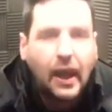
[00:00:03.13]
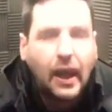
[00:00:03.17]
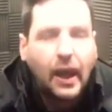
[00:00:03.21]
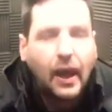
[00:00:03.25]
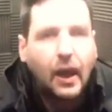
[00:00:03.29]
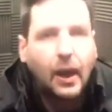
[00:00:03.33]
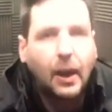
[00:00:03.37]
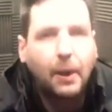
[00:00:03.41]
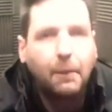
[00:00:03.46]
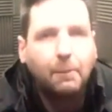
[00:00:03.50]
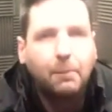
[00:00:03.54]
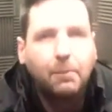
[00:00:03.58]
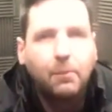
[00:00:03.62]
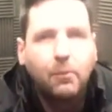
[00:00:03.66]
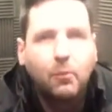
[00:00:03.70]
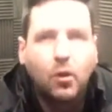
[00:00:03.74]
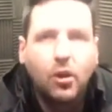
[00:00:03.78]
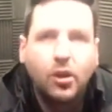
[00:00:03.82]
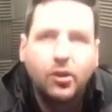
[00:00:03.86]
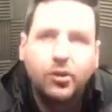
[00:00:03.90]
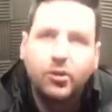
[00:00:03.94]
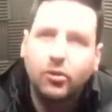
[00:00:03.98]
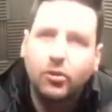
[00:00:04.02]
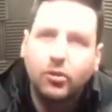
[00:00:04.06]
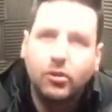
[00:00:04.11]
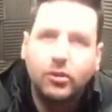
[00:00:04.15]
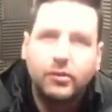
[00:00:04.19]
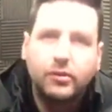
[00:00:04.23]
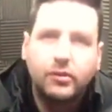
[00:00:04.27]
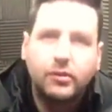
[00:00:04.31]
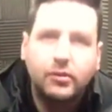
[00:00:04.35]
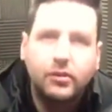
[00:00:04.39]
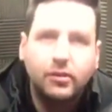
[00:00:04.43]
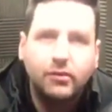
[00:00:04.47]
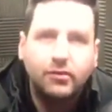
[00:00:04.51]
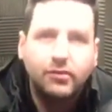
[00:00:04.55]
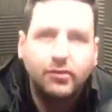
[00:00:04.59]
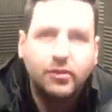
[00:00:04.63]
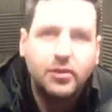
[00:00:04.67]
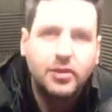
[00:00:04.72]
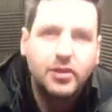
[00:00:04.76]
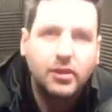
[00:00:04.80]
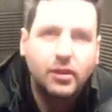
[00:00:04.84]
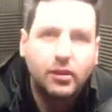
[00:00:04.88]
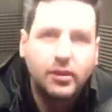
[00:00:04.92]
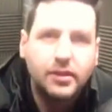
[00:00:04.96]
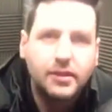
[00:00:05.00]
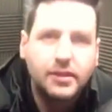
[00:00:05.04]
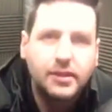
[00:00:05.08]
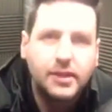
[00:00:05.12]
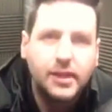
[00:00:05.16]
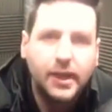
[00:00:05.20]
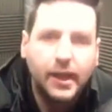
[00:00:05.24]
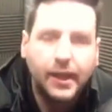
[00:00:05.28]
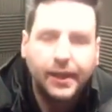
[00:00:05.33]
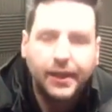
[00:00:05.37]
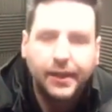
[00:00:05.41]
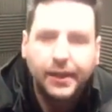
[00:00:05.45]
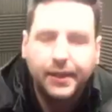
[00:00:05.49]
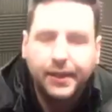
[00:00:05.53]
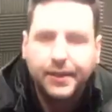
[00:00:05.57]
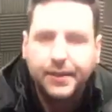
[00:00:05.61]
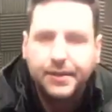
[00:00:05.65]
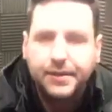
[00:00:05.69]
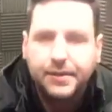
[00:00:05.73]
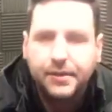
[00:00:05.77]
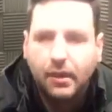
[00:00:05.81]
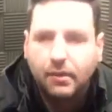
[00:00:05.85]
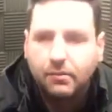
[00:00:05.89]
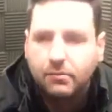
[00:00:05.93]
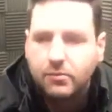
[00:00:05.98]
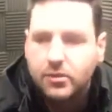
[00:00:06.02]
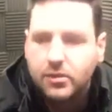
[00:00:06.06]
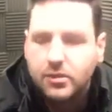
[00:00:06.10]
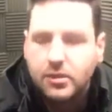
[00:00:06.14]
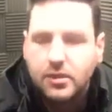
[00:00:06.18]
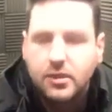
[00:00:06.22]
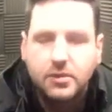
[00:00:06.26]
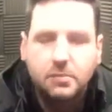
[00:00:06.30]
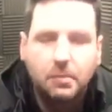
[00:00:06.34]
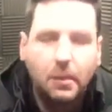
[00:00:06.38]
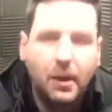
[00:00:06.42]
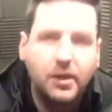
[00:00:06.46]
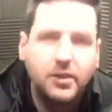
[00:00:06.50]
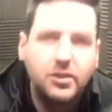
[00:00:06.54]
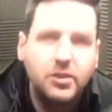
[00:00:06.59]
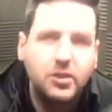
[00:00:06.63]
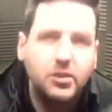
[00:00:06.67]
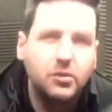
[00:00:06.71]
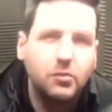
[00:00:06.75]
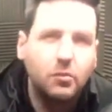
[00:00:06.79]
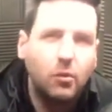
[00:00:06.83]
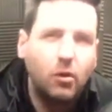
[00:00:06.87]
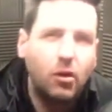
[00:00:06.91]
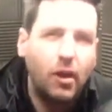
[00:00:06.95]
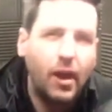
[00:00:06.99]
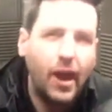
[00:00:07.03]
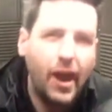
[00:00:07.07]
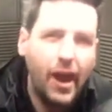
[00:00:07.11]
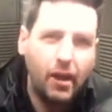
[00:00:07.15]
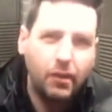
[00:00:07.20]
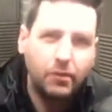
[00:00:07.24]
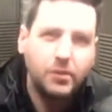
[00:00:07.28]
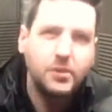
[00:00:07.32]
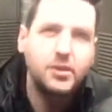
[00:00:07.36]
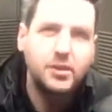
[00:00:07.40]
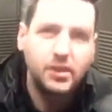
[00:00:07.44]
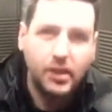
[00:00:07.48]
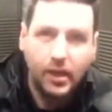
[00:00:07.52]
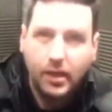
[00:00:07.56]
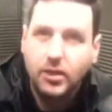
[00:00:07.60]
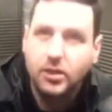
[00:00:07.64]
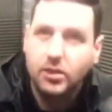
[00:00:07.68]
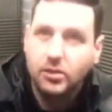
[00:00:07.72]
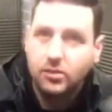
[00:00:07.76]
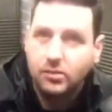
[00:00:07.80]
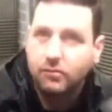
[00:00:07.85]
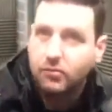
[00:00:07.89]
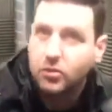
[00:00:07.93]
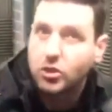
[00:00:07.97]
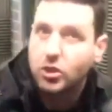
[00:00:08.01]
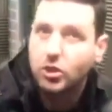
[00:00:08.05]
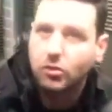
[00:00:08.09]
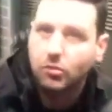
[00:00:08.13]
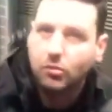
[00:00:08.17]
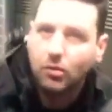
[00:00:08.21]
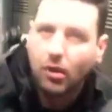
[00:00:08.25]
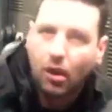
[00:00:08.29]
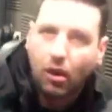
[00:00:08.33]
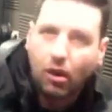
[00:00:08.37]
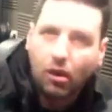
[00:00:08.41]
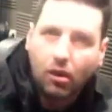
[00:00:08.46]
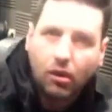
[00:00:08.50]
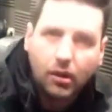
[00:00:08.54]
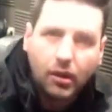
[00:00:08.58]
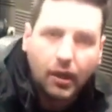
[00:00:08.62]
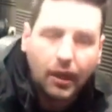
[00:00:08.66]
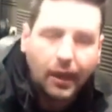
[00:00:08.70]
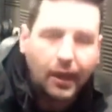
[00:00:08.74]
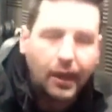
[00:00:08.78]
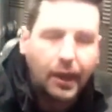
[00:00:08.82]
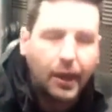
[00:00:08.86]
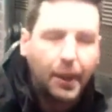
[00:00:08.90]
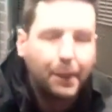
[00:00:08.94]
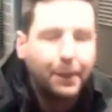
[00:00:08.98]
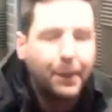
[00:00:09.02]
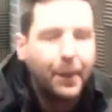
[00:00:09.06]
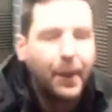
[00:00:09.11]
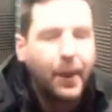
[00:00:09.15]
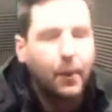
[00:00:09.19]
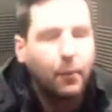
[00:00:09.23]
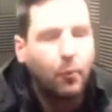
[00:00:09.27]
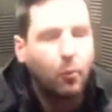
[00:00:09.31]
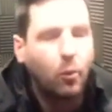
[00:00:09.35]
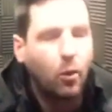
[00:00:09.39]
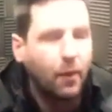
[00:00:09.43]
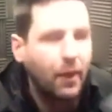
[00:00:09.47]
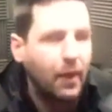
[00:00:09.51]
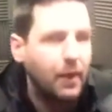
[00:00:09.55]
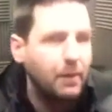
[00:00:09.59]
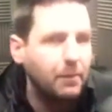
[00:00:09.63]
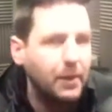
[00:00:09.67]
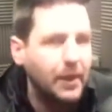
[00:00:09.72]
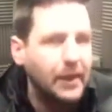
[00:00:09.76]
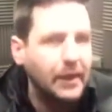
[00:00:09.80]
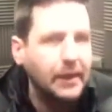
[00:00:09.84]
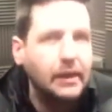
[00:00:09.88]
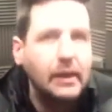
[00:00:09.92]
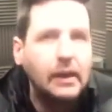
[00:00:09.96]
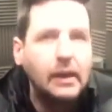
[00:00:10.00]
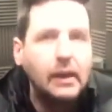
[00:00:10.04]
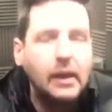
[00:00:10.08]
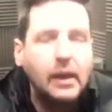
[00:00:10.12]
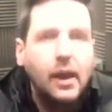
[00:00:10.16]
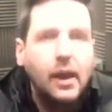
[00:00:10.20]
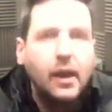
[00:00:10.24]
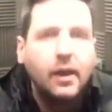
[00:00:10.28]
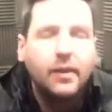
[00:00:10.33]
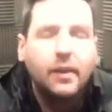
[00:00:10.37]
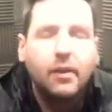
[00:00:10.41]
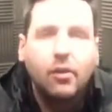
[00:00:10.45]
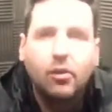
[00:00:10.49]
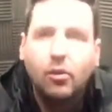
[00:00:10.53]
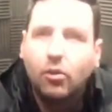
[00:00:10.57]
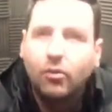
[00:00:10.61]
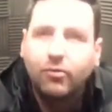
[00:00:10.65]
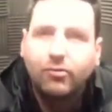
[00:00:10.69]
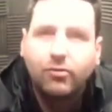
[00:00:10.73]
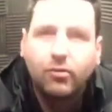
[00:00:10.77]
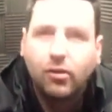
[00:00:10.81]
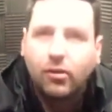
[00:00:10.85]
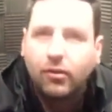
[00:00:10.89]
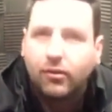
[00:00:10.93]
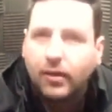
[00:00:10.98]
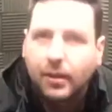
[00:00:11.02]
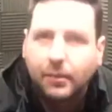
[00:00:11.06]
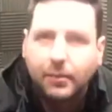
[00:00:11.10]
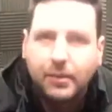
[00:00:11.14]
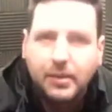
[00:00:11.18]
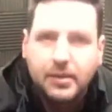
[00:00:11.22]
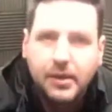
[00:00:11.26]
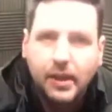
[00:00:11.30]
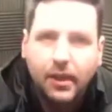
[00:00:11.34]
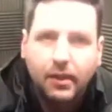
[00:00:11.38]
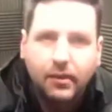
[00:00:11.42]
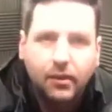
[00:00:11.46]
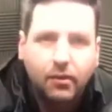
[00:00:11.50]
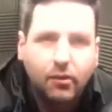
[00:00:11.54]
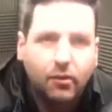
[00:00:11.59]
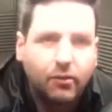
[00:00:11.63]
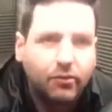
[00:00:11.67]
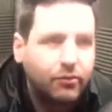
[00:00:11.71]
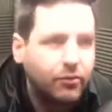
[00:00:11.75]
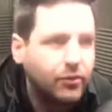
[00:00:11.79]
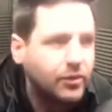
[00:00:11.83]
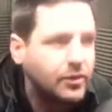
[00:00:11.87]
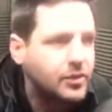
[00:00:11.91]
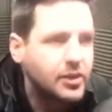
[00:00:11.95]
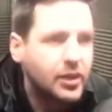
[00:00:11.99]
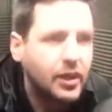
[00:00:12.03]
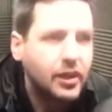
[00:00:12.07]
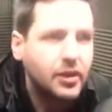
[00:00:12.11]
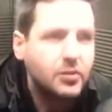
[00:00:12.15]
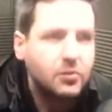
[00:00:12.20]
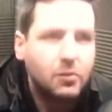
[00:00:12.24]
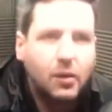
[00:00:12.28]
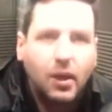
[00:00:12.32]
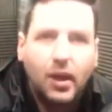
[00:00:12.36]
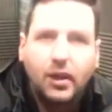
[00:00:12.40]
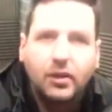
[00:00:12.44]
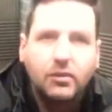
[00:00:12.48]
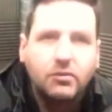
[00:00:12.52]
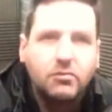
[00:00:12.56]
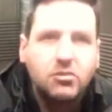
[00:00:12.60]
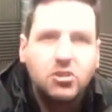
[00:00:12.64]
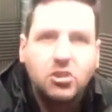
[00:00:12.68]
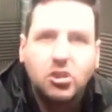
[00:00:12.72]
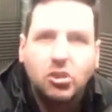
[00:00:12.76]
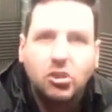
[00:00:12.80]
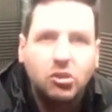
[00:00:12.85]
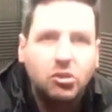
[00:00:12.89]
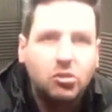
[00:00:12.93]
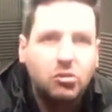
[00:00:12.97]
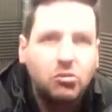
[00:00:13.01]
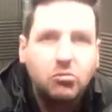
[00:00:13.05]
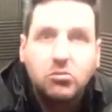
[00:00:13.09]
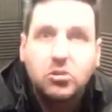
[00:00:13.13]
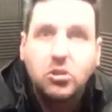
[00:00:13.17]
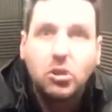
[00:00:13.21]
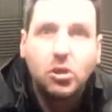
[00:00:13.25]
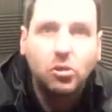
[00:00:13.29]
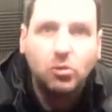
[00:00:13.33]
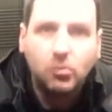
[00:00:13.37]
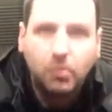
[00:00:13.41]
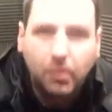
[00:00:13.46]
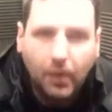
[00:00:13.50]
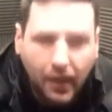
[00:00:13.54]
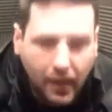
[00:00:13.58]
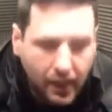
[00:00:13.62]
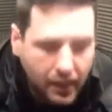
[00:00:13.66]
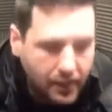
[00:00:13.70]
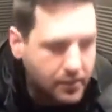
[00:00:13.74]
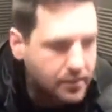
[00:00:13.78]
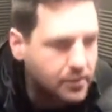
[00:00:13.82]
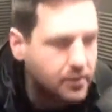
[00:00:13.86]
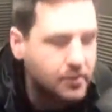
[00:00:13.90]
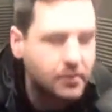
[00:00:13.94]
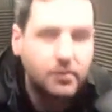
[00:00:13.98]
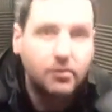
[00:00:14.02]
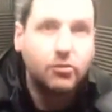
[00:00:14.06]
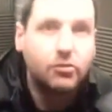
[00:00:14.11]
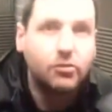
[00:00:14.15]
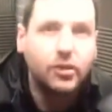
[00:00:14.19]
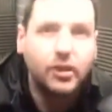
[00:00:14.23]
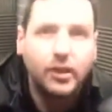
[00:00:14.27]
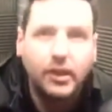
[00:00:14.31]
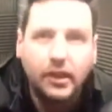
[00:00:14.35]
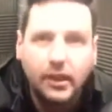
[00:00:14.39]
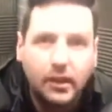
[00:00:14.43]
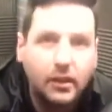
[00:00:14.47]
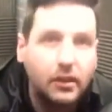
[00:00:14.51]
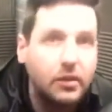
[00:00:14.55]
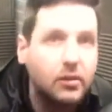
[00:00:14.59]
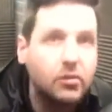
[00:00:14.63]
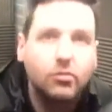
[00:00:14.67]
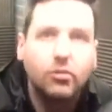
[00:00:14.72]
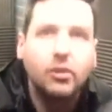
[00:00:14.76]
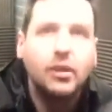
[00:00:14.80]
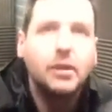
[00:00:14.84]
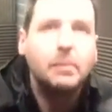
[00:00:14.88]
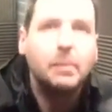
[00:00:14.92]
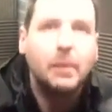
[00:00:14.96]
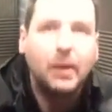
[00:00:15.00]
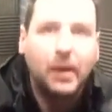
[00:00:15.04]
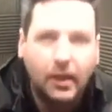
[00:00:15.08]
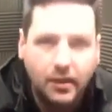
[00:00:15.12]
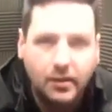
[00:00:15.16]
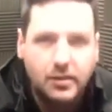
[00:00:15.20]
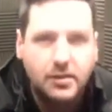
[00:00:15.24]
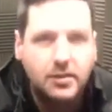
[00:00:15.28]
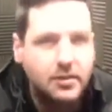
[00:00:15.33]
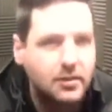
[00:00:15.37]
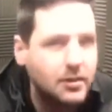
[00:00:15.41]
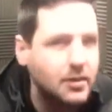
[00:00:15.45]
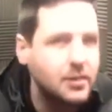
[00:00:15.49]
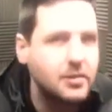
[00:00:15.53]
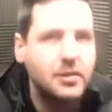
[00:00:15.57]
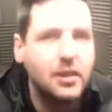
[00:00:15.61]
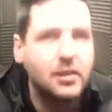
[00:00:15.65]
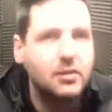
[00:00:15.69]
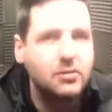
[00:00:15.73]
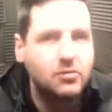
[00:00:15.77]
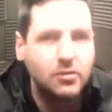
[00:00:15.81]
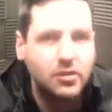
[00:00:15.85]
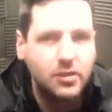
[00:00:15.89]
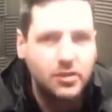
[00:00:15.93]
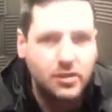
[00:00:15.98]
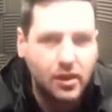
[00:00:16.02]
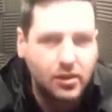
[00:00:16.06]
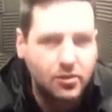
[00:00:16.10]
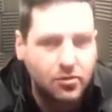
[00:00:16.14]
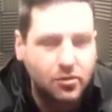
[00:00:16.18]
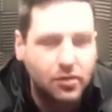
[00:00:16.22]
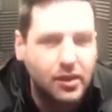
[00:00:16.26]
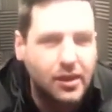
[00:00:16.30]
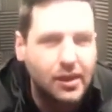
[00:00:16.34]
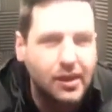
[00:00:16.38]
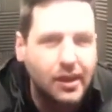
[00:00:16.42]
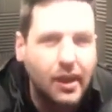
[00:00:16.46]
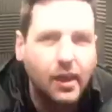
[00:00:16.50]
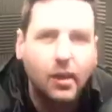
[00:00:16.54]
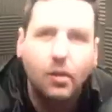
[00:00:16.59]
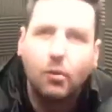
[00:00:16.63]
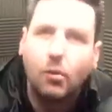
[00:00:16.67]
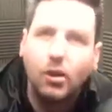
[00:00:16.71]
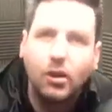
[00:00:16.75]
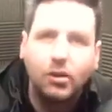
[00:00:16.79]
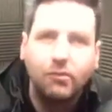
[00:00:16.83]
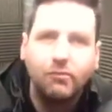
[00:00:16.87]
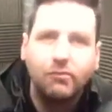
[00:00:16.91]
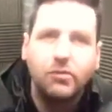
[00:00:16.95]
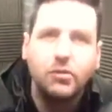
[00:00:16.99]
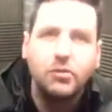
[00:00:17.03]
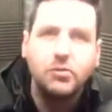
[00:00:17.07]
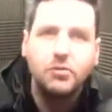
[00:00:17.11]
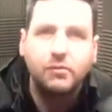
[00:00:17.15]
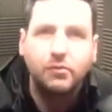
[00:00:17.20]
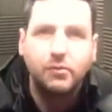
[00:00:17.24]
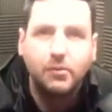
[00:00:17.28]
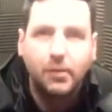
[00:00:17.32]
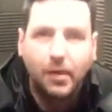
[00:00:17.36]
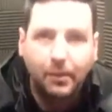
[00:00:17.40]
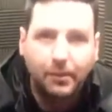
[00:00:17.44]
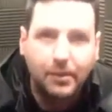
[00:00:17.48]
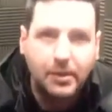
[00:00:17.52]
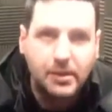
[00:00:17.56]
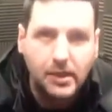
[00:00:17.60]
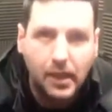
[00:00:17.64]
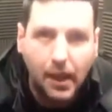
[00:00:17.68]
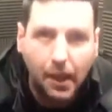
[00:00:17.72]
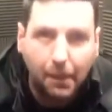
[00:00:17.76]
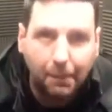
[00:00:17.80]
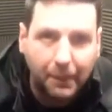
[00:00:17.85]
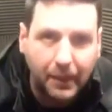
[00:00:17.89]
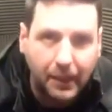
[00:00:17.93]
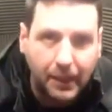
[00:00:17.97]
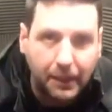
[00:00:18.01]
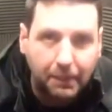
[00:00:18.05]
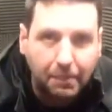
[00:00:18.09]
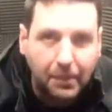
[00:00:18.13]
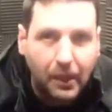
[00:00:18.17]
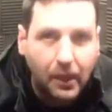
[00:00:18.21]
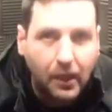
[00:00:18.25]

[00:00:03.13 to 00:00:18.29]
What I thought I'd do for you guys today is just explain to you what our stages of tune are and what they mean. There are an awful lot of companies out there offering stage 1, 2, 2+, 3, 3+, etc, etc, and it can get quite confusing from company to company.